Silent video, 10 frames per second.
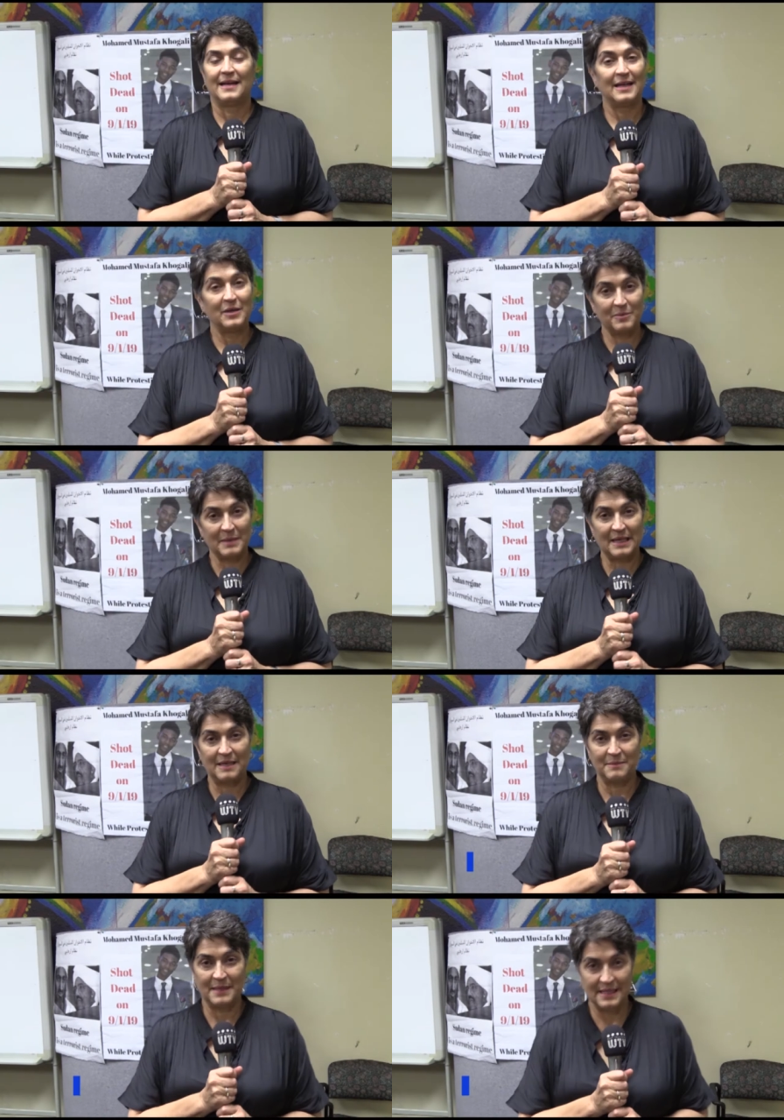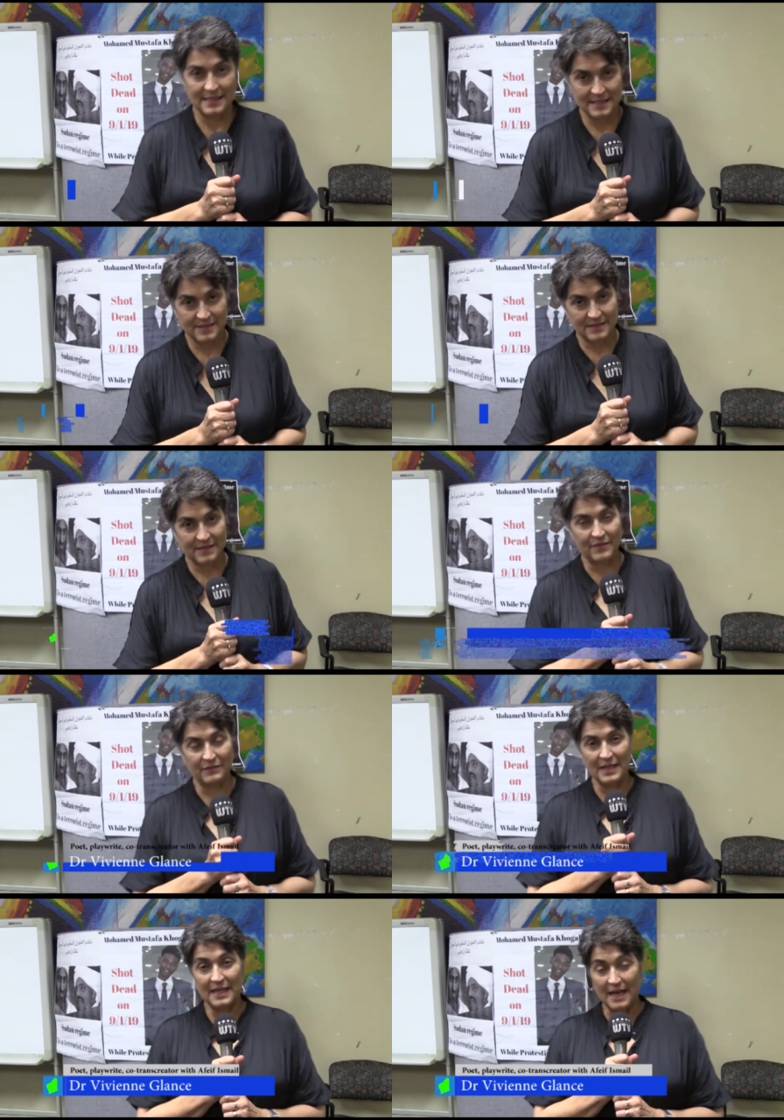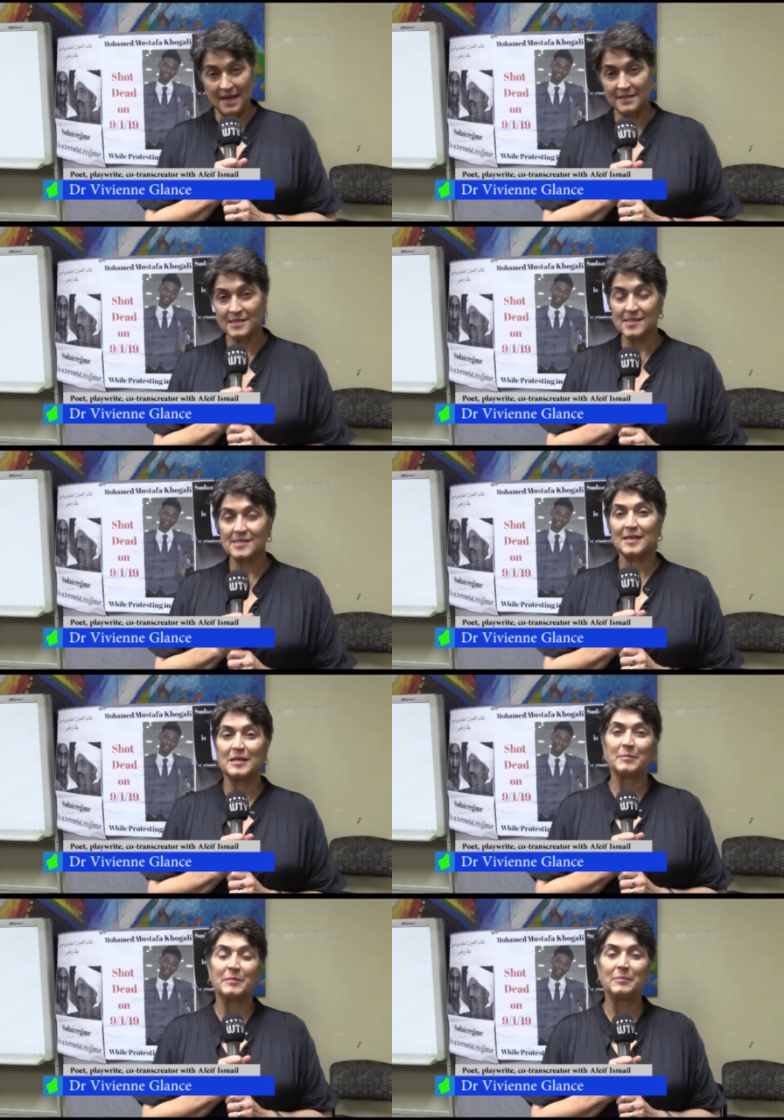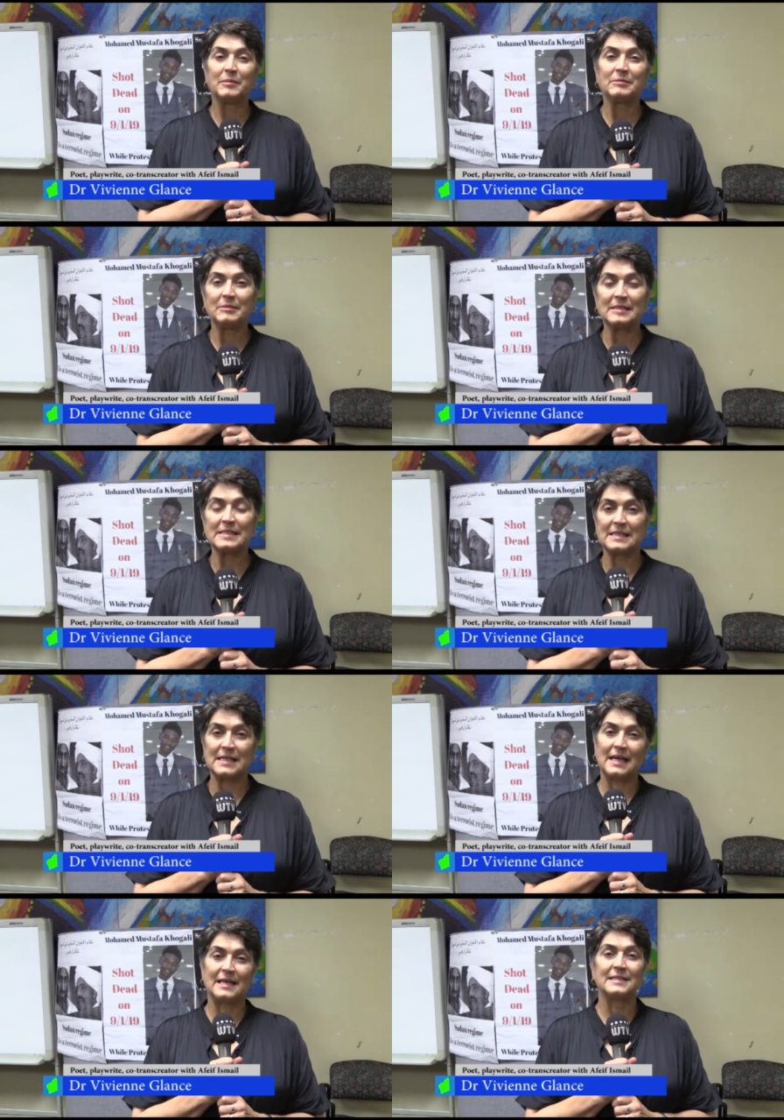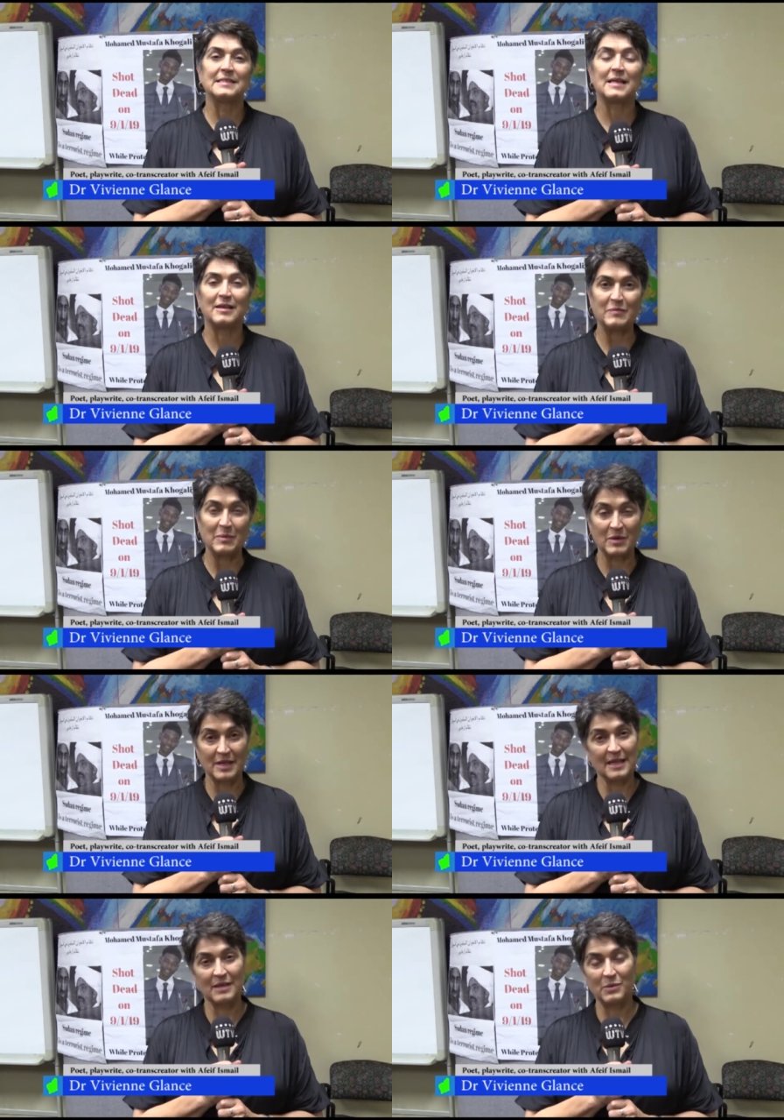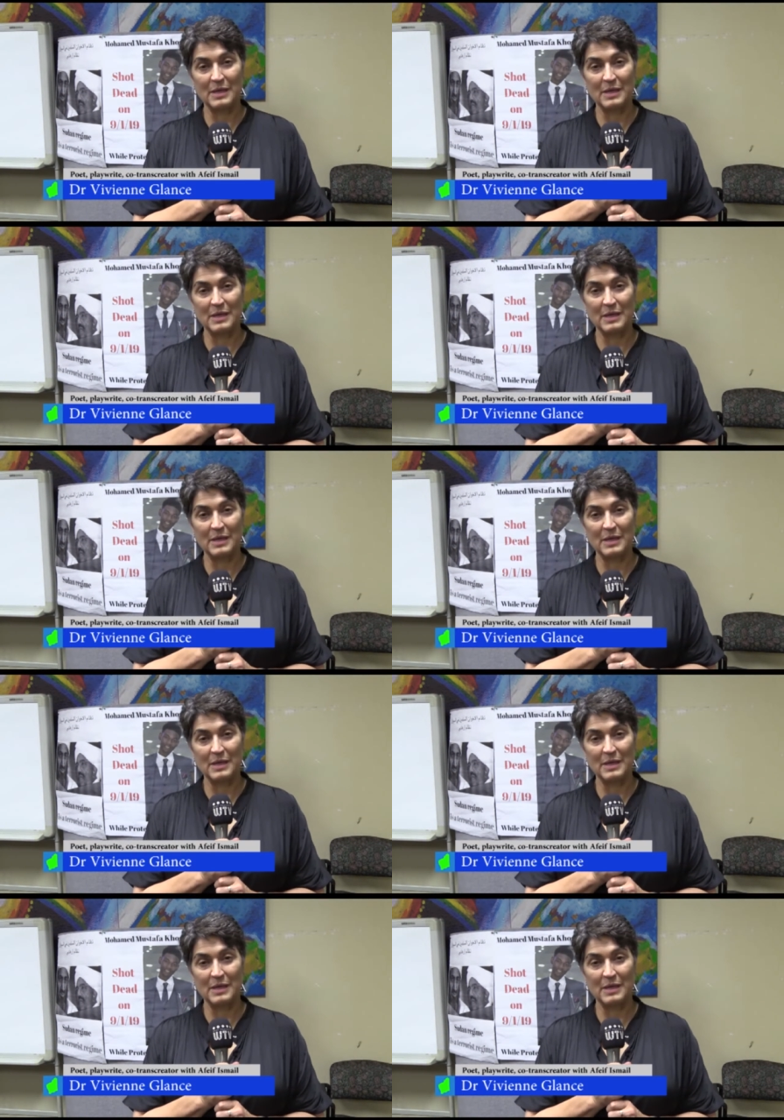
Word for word: Hello, my name is Vivienne Glance. I'm a poet and I've been working